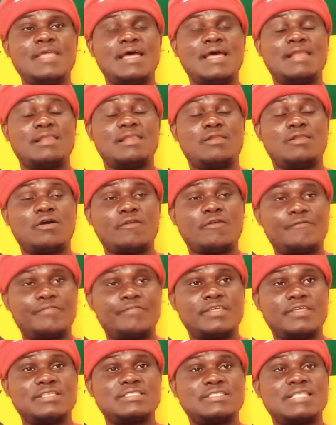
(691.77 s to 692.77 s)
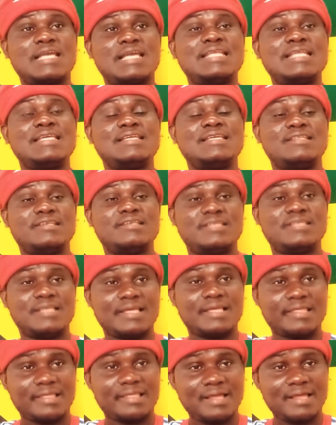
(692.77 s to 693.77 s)
A lot of things that he did
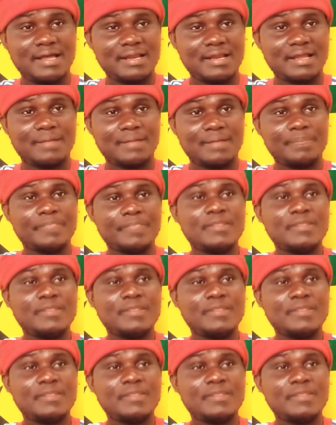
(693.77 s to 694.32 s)
here in Ghana.